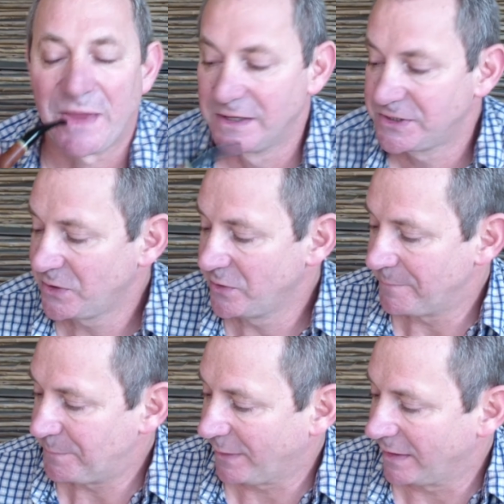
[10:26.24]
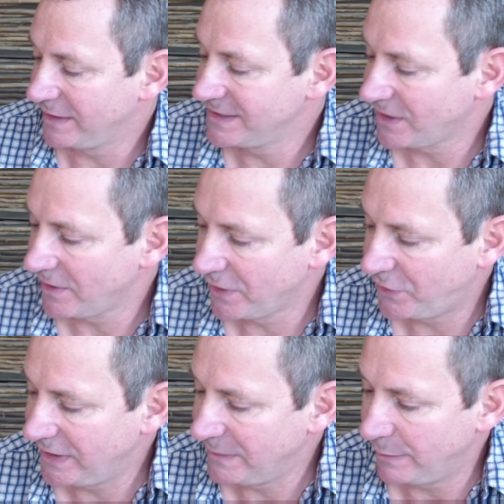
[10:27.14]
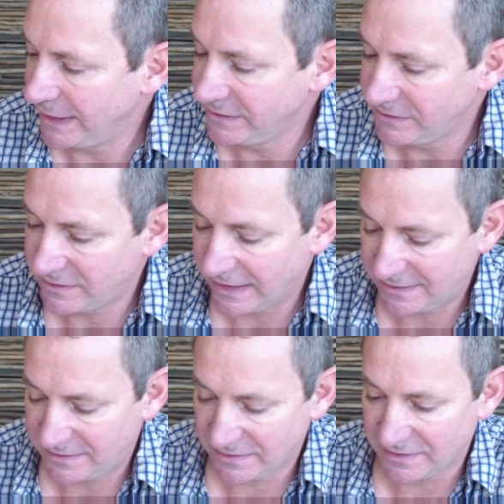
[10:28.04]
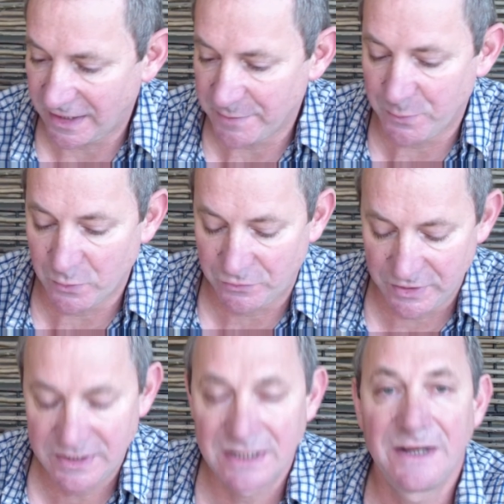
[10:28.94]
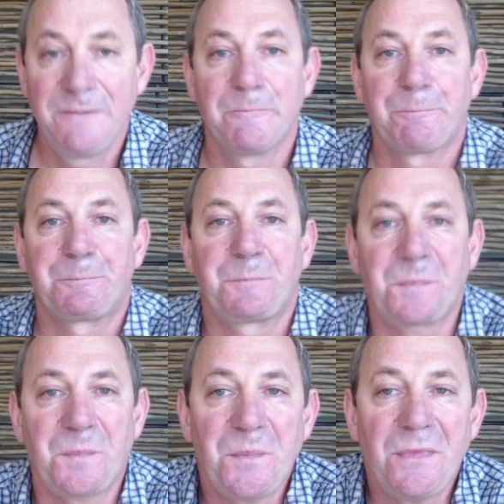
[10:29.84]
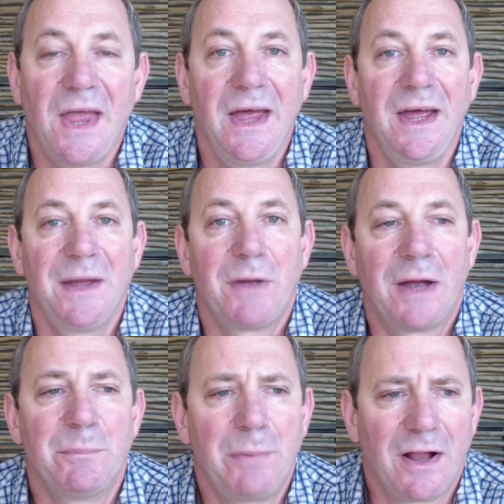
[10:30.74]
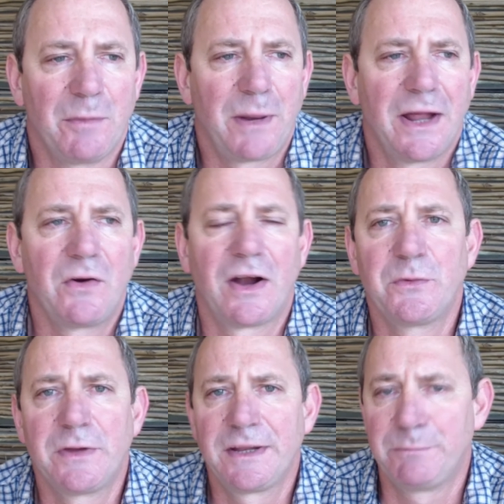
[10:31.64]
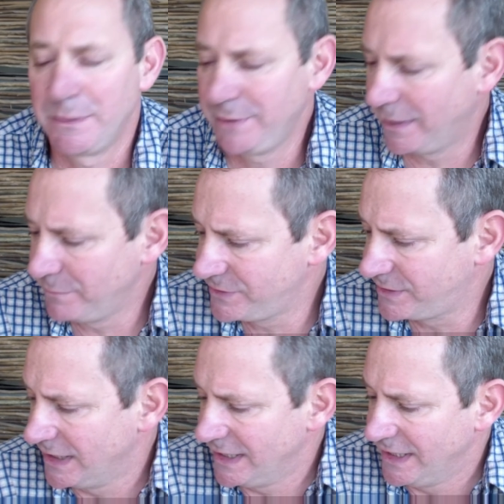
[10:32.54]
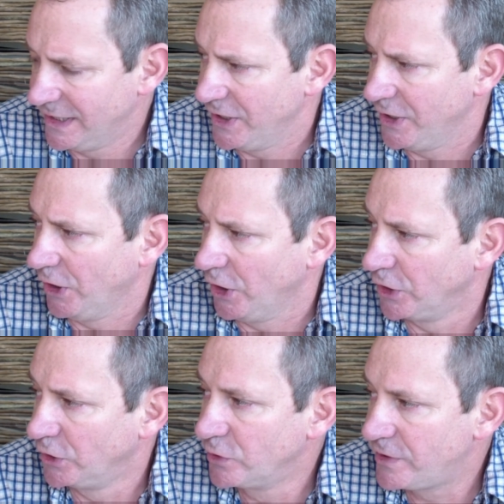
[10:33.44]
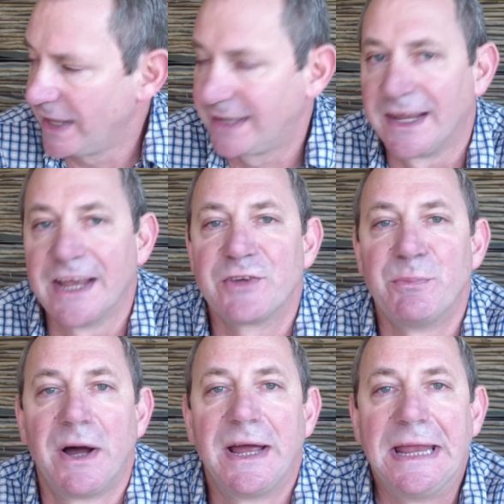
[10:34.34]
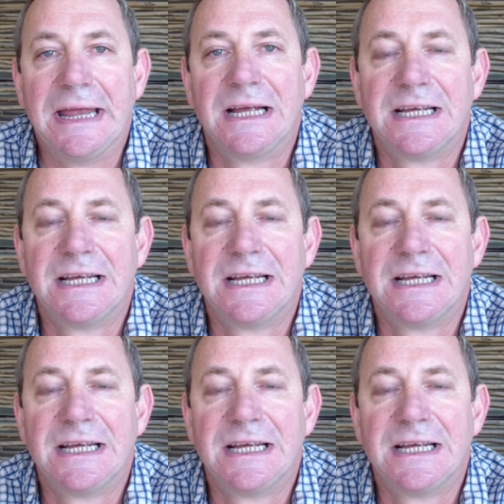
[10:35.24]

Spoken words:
So these are the three blends that I bought recently. I'll play around with it. Maybe I must use that as my